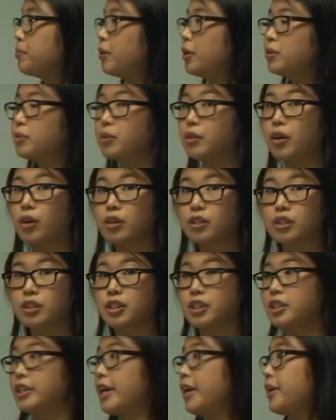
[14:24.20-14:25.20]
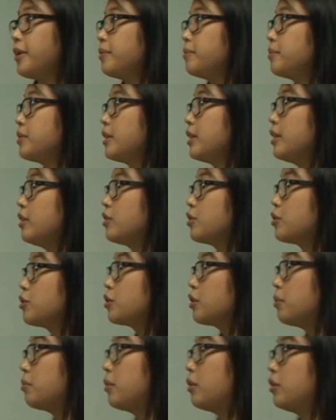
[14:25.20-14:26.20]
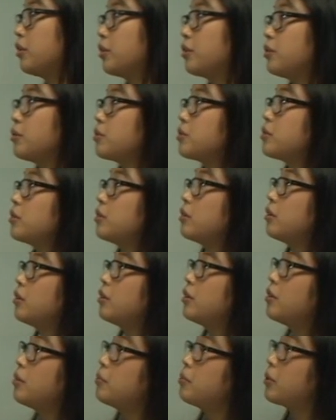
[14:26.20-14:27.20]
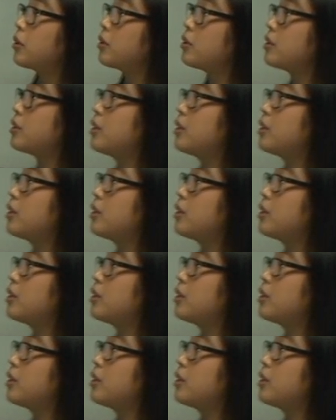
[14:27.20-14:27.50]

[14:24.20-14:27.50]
bonds with oxygen atoms in the sugar molecules because